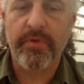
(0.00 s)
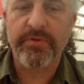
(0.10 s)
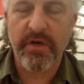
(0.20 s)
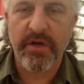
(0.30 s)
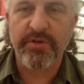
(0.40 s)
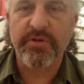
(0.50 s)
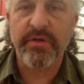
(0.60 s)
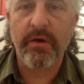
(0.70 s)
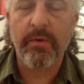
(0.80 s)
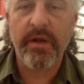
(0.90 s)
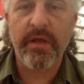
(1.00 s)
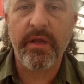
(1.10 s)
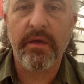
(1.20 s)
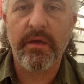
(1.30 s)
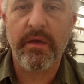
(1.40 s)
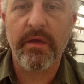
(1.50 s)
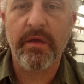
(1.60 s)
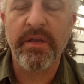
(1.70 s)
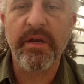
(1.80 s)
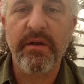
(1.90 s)
Scottish. Now, what I
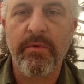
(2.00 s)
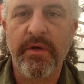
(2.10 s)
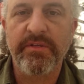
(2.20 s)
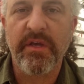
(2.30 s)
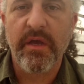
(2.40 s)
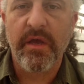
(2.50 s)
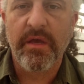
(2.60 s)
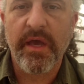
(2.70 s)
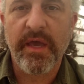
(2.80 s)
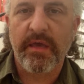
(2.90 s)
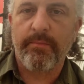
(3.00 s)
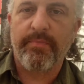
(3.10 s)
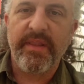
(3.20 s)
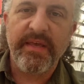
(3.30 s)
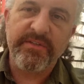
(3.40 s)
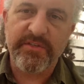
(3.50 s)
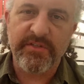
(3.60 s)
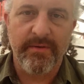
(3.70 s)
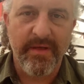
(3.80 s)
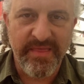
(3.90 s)
needed was a place
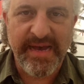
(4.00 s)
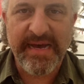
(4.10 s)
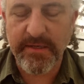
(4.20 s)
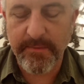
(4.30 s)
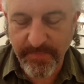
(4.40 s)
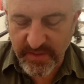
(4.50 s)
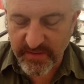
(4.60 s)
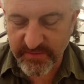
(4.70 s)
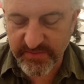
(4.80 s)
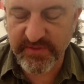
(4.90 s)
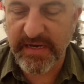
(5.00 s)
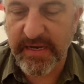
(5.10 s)
that is